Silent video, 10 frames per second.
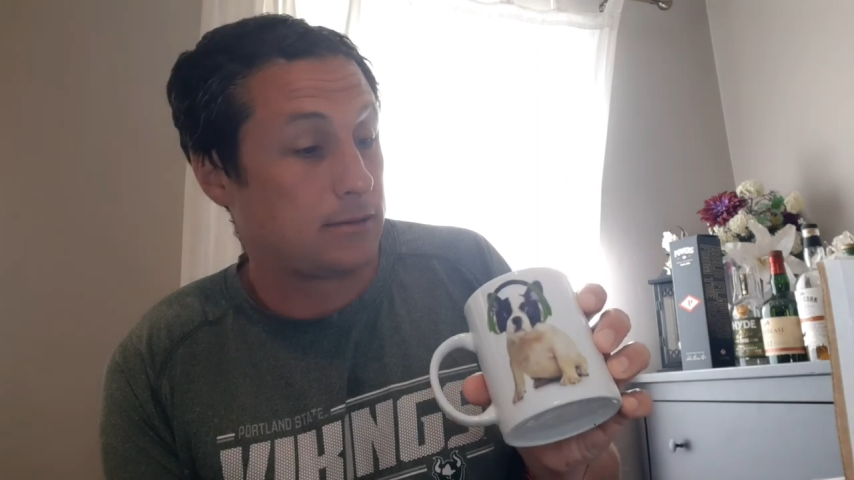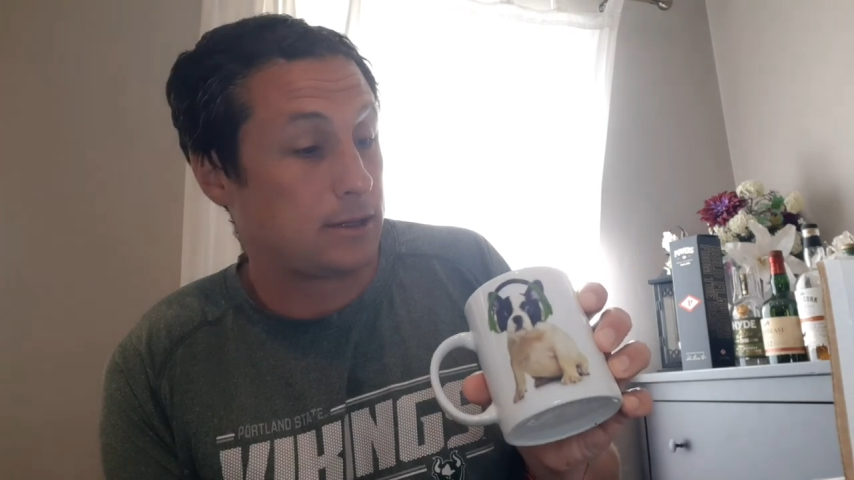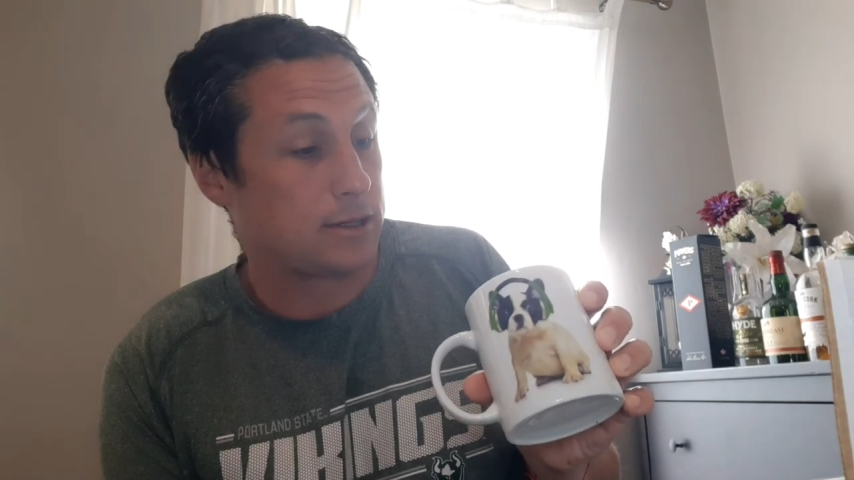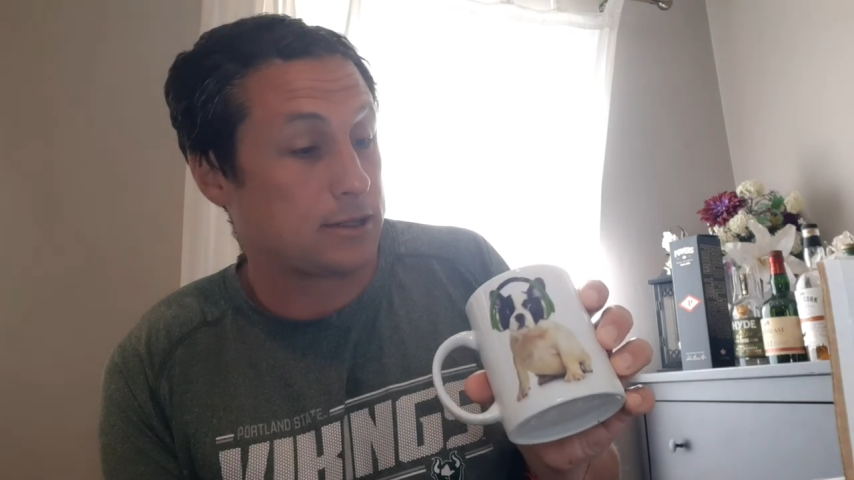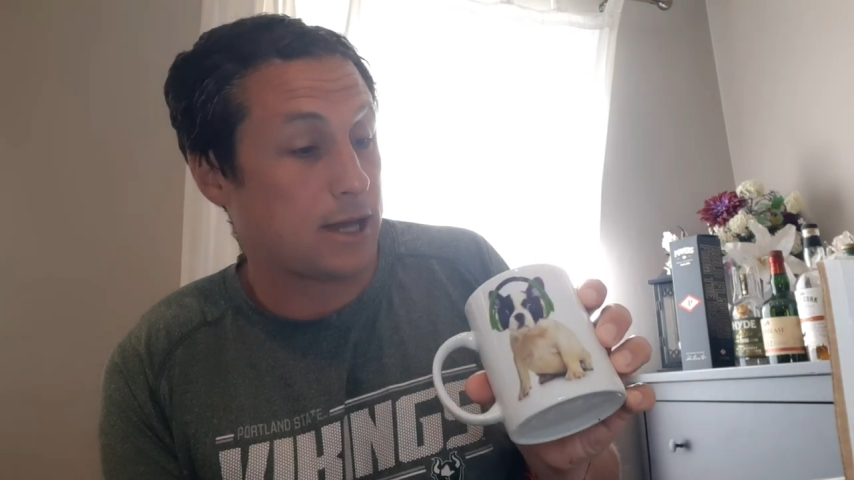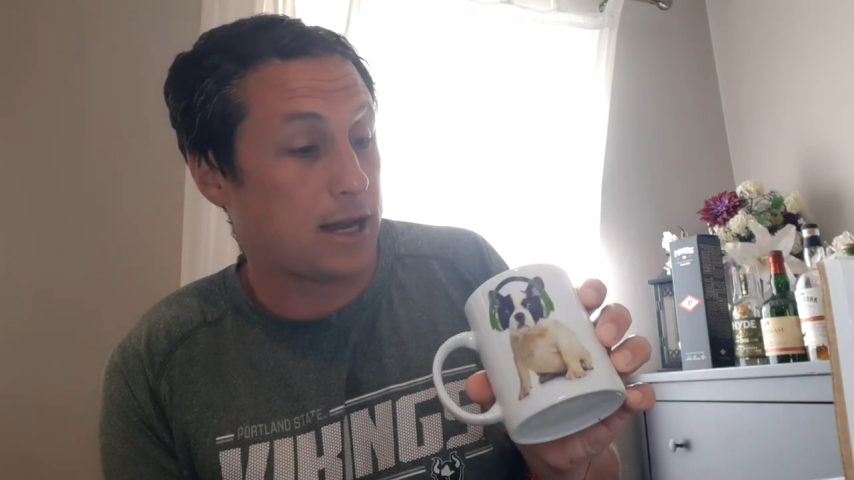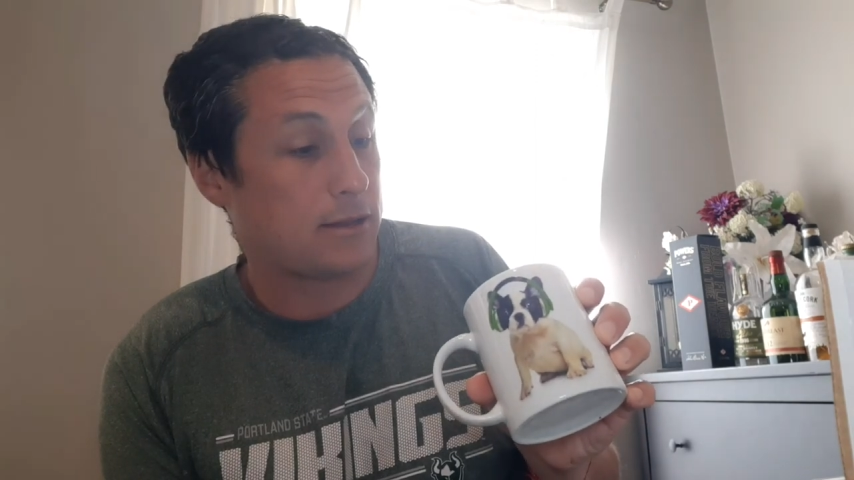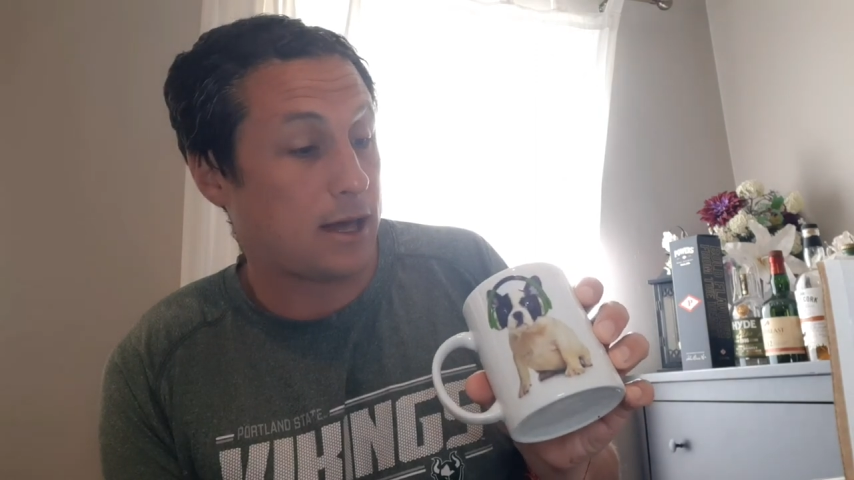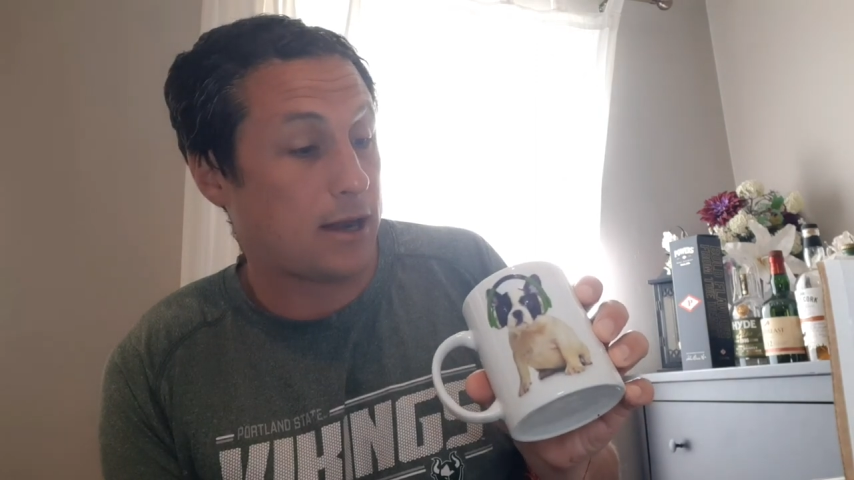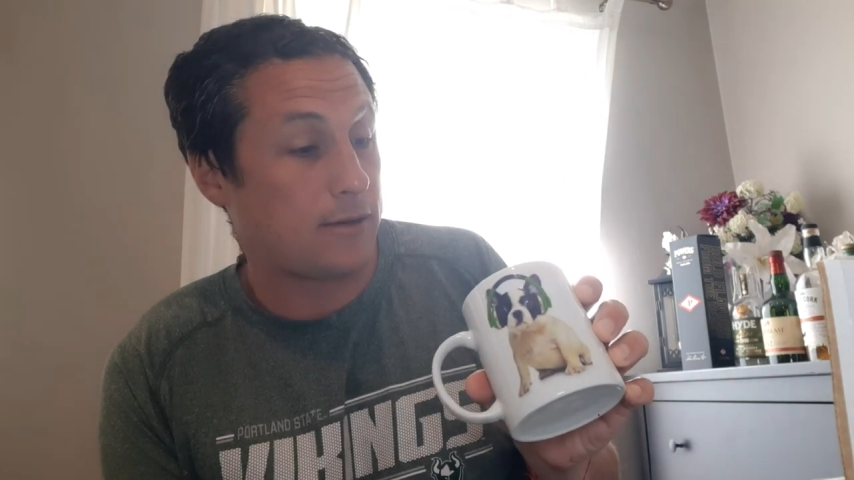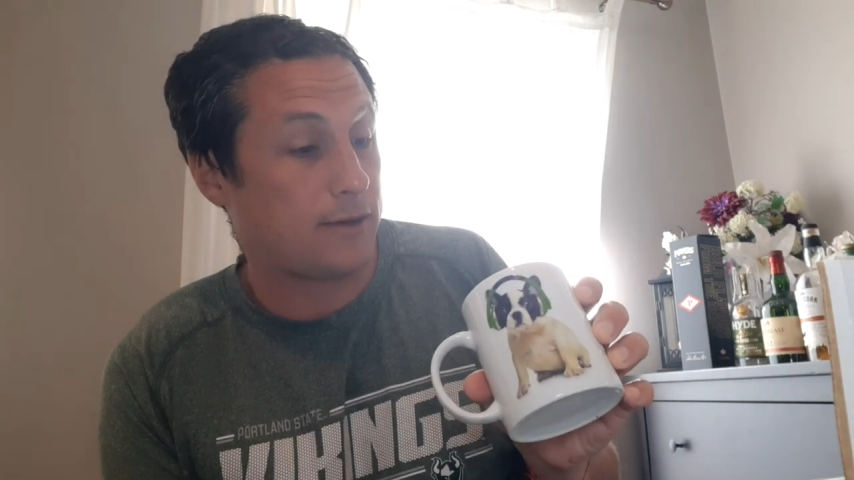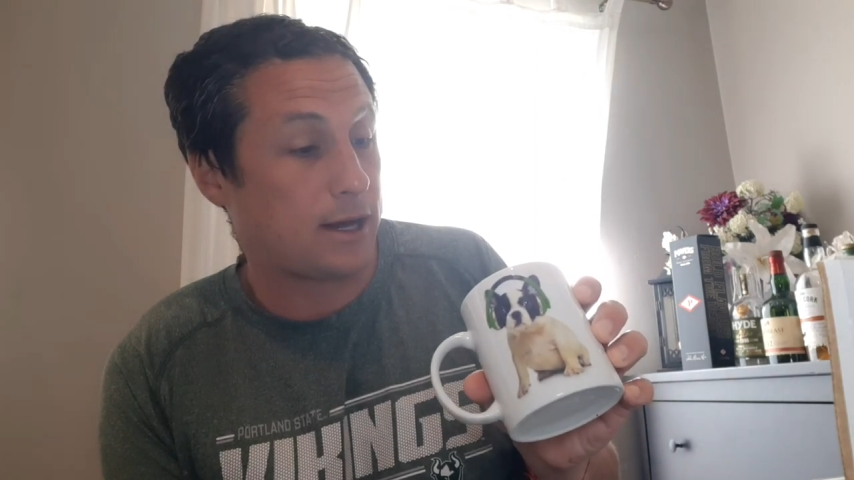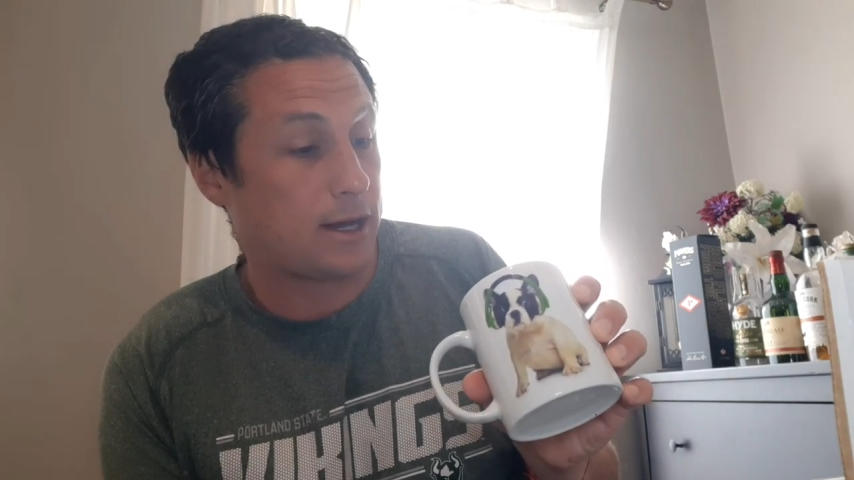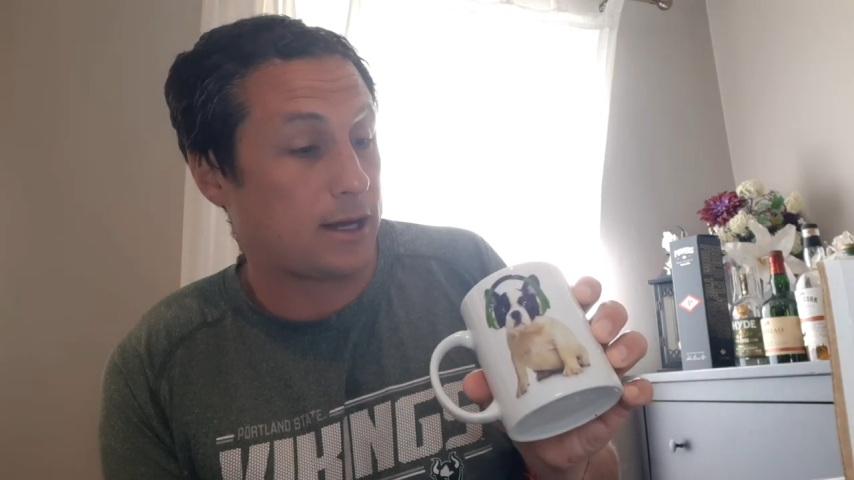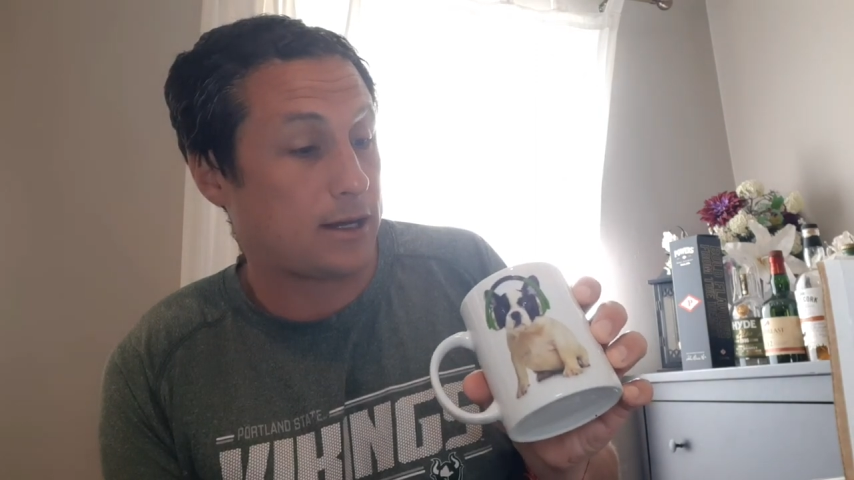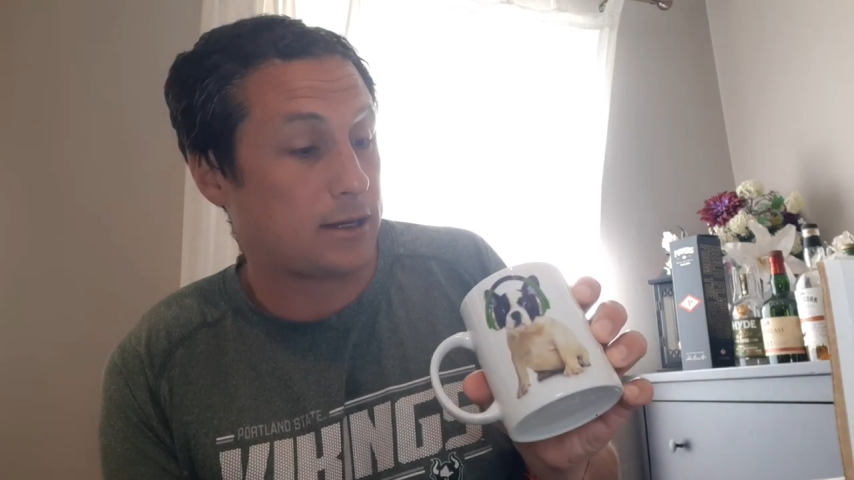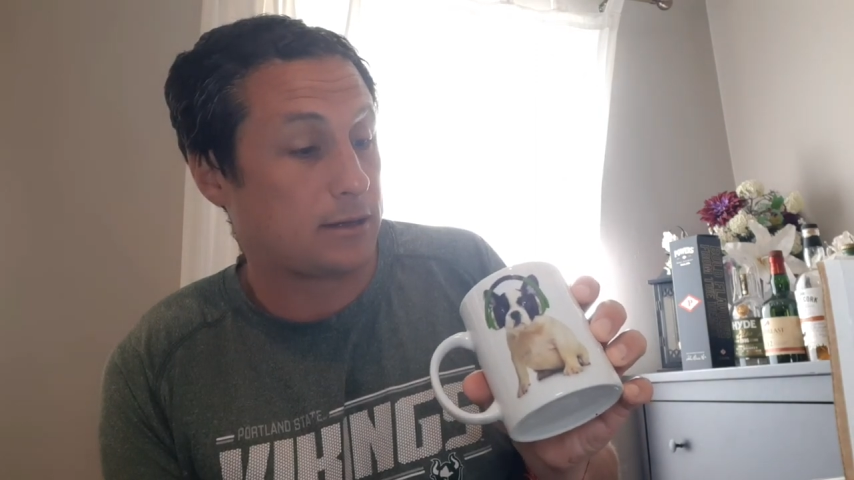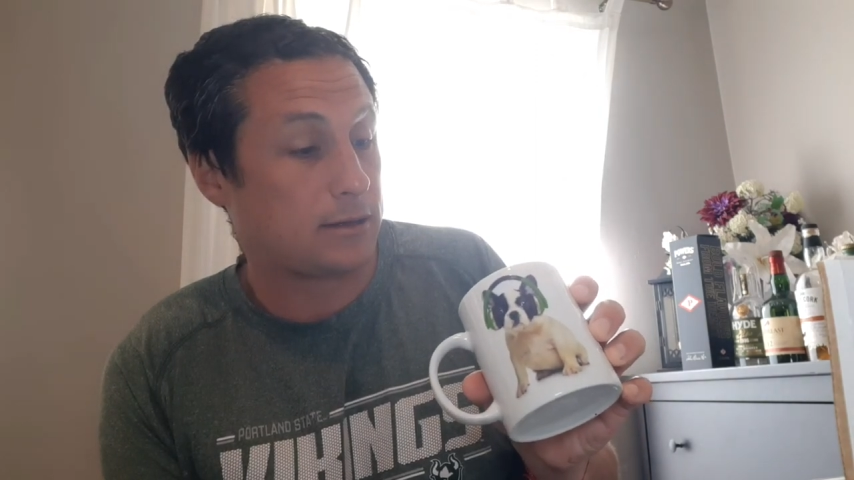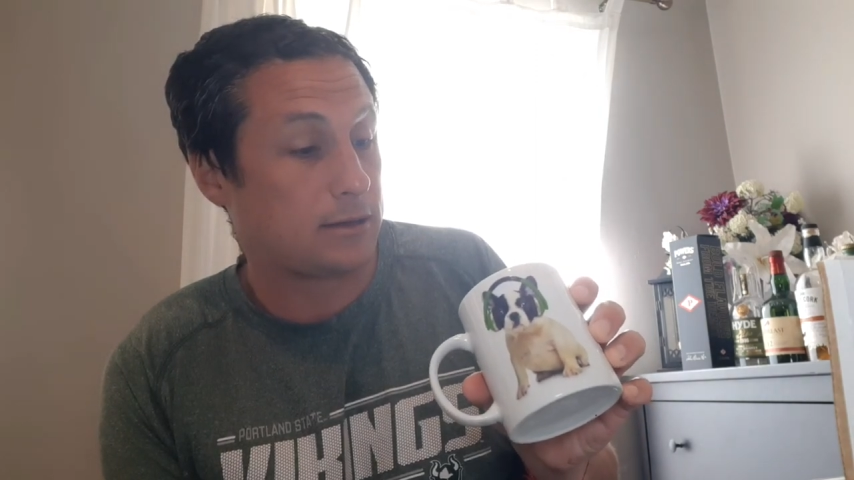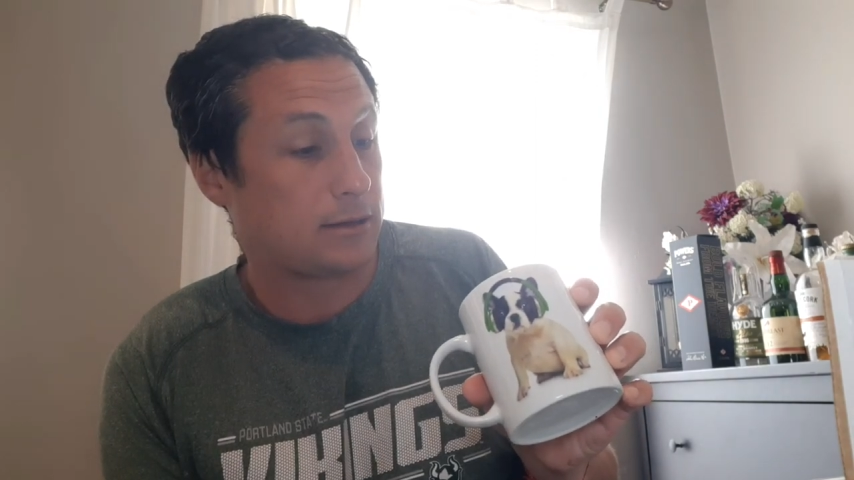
There's not a lot of